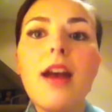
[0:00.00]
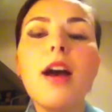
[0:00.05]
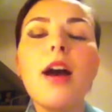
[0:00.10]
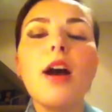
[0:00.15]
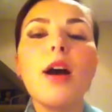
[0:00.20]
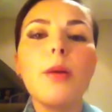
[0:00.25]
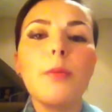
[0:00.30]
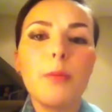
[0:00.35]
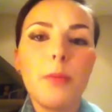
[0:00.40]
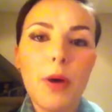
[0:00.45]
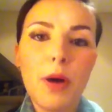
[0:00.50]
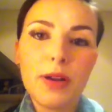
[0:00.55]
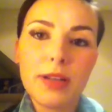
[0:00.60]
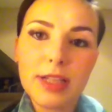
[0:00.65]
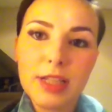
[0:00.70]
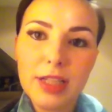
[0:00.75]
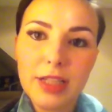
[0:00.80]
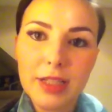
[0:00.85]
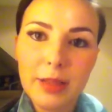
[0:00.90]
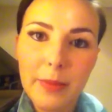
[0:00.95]
Apologies
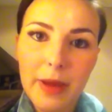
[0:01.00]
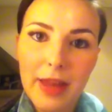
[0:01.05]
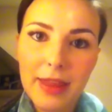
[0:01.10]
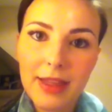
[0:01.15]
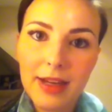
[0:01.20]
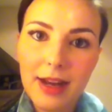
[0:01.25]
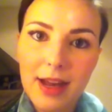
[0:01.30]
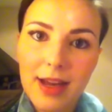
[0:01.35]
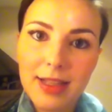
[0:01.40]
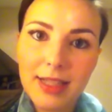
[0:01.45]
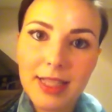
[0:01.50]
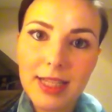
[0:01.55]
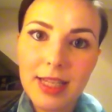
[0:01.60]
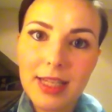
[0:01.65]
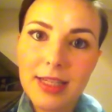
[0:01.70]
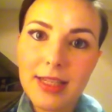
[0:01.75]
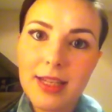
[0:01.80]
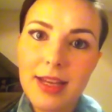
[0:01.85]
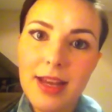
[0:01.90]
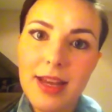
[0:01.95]
about the lighting
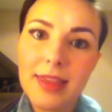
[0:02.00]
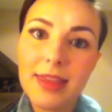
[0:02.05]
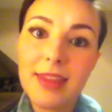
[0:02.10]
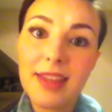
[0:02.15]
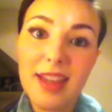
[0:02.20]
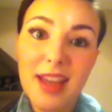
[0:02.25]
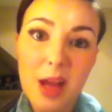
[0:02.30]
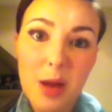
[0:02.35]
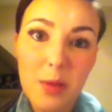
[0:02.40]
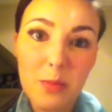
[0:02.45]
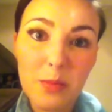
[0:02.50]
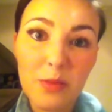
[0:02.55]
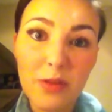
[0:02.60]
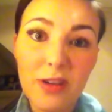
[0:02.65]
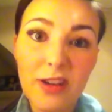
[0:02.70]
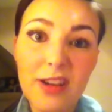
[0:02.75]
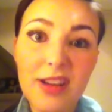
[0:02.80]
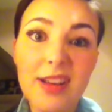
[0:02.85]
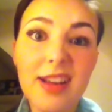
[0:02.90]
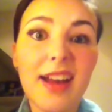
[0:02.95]
and the camera
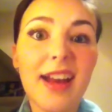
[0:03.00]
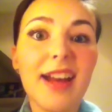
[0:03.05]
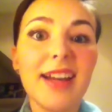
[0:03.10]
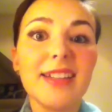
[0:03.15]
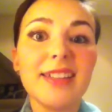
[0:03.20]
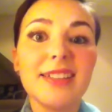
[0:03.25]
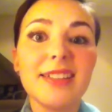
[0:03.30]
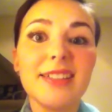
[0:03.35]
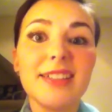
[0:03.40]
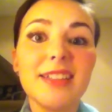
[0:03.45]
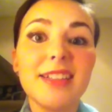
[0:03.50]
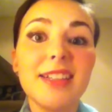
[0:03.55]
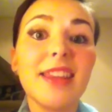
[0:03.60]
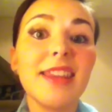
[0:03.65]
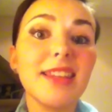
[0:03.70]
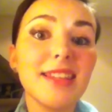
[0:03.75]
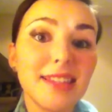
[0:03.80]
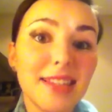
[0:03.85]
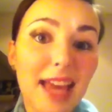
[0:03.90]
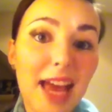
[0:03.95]
and the
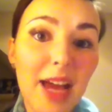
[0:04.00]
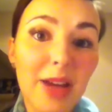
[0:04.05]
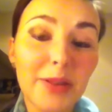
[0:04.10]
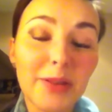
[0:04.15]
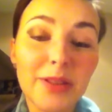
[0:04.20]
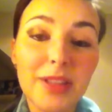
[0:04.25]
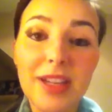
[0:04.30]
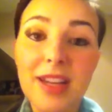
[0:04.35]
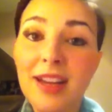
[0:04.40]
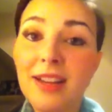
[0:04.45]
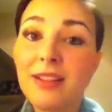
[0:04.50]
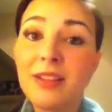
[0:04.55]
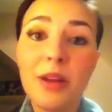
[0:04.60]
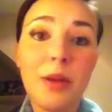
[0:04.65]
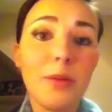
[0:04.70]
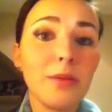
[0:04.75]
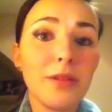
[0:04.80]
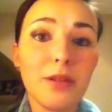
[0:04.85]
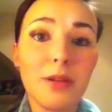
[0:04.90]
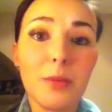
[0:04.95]
sound. I know they're
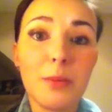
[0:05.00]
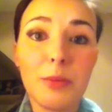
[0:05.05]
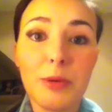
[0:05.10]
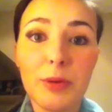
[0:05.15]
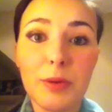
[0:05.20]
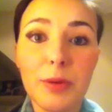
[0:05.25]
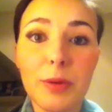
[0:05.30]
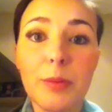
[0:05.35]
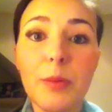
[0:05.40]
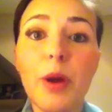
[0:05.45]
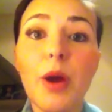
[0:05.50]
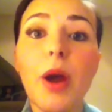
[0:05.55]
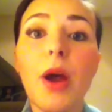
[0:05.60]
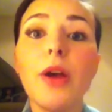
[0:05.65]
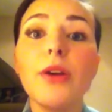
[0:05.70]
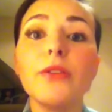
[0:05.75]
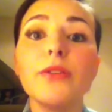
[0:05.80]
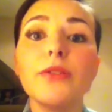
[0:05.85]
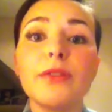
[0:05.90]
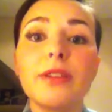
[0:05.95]
not brilliant, but
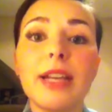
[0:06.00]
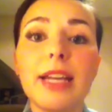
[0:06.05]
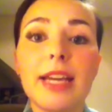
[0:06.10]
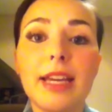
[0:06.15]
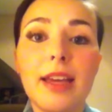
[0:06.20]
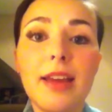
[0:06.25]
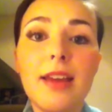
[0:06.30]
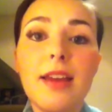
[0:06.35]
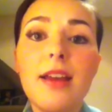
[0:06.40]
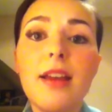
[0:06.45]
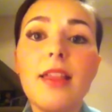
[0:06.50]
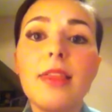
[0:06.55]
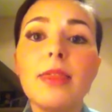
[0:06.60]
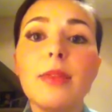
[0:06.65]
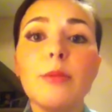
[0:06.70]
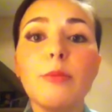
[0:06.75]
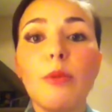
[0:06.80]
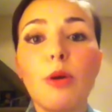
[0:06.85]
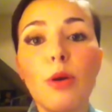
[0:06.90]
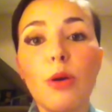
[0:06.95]
hopefully the
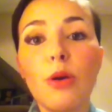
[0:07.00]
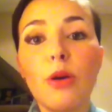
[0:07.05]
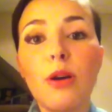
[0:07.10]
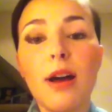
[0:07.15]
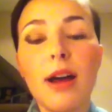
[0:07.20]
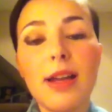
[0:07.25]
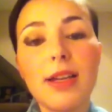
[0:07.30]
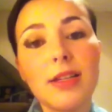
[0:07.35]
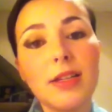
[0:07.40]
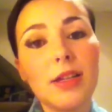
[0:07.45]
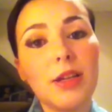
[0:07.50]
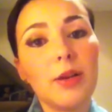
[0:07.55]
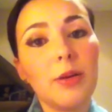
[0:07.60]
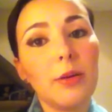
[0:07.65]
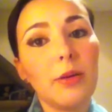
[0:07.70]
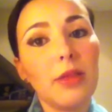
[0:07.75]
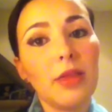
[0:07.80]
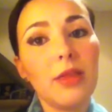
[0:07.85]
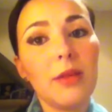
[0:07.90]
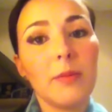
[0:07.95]
more I do, the
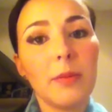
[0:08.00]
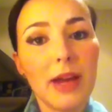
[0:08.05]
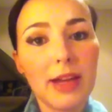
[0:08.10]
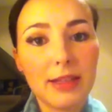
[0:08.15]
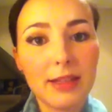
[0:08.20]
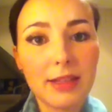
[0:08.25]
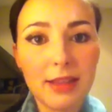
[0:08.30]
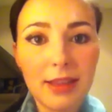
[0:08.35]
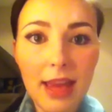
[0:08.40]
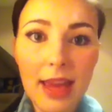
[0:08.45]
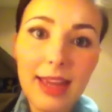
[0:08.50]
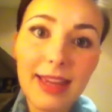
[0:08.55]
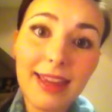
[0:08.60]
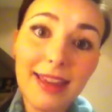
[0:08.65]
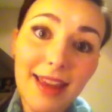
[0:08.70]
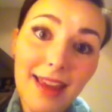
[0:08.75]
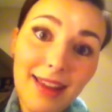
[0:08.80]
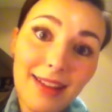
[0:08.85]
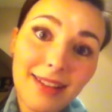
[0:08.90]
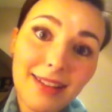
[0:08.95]
better they
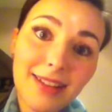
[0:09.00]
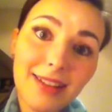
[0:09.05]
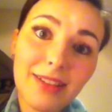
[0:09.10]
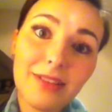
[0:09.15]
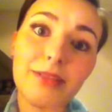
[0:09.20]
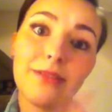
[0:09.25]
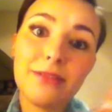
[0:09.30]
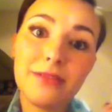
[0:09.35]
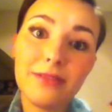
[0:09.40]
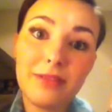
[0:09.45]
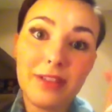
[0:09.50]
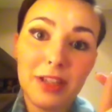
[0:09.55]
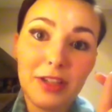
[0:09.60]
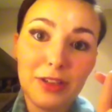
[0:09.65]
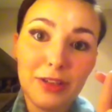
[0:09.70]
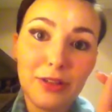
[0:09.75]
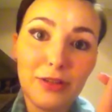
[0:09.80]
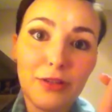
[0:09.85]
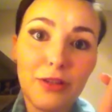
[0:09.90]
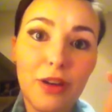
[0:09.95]
get. Fingers
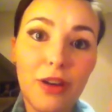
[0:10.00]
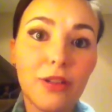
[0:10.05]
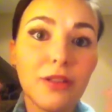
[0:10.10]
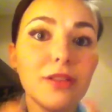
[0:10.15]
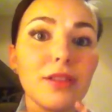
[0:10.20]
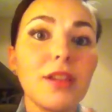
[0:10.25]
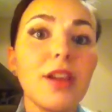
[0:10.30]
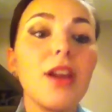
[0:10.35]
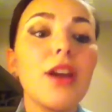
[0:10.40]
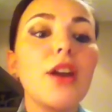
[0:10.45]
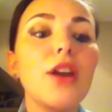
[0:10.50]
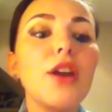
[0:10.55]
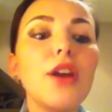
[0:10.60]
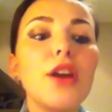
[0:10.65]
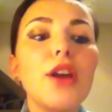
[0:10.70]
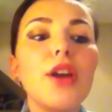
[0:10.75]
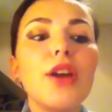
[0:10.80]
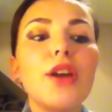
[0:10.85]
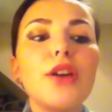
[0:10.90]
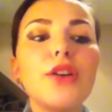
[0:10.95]
crossed.
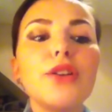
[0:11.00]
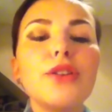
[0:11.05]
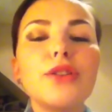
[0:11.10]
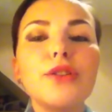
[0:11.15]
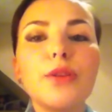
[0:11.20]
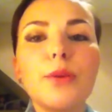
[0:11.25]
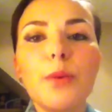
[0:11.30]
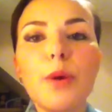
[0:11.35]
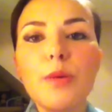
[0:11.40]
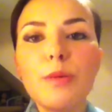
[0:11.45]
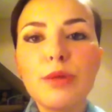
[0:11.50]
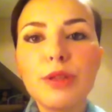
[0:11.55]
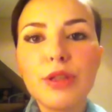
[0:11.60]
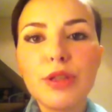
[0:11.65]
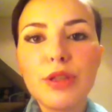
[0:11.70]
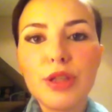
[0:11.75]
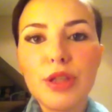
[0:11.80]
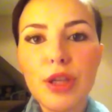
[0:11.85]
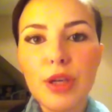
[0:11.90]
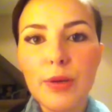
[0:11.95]
So what I'm going to
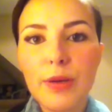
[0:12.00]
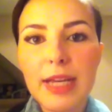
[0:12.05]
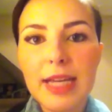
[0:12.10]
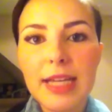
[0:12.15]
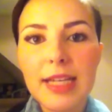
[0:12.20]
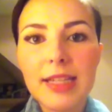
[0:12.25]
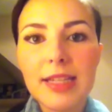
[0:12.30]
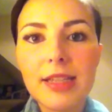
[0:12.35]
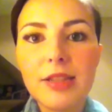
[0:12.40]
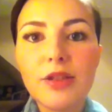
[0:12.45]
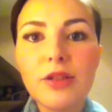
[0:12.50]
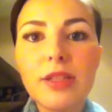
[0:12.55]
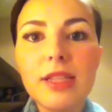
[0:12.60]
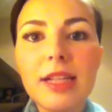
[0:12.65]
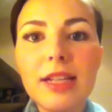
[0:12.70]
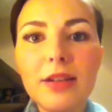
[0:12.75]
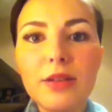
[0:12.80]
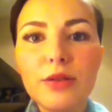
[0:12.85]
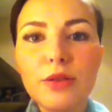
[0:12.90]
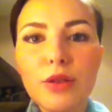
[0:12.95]
do is just a little
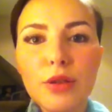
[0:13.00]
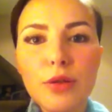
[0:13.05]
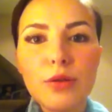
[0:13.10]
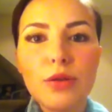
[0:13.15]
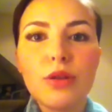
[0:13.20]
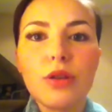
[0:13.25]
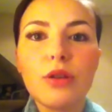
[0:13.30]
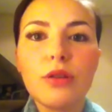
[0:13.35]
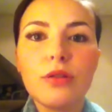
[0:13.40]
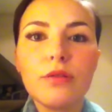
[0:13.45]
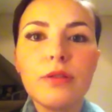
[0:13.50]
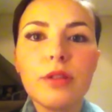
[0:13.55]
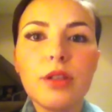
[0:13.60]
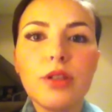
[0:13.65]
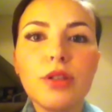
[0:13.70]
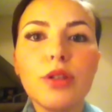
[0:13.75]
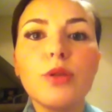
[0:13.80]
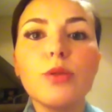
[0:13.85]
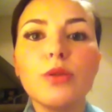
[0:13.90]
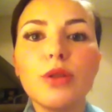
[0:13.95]

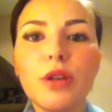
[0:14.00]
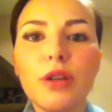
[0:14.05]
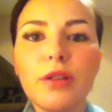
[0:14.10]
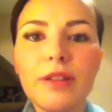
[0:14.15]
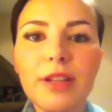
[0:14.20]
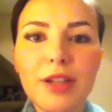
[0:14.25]
tutorial